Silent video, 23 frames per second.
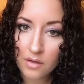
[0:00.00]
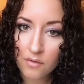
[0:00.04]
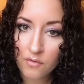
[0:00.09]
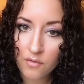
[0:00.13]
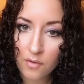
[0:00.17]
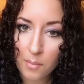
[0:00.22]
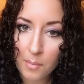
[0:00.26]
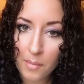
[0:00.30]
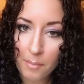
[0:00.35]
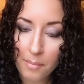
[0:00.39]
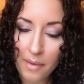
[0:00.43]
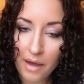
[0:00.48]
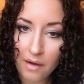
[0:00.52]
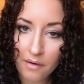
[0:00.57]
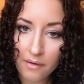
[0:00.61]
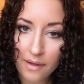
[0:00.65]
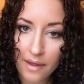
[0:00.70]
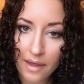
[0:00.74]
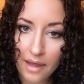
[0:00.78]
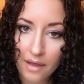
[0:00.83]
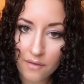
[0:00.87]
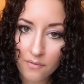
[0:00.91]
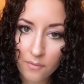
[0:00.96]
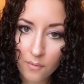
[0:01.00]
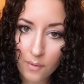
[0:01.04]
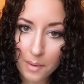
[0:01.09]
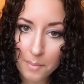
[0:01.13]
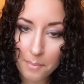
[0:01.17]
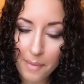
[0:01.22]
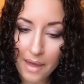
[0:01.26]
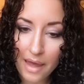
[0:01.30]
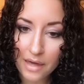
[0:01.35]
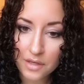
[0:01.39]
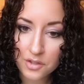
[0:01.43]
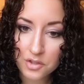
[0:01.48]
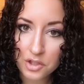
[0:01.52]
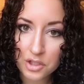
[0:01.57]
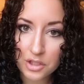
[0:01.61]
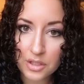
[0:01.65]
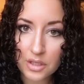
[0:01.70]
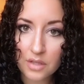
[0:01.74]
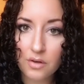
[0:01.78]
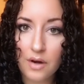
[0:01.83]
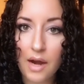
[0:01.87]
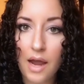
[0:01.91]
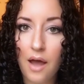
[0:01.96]
from about halfway back to your
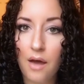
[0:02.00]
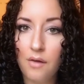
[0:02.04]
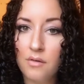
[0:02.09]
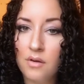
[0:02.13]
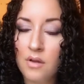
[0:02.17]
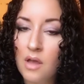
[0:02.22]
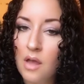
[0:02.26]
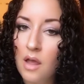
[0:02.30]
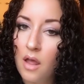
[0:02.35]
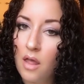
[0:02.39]
crown,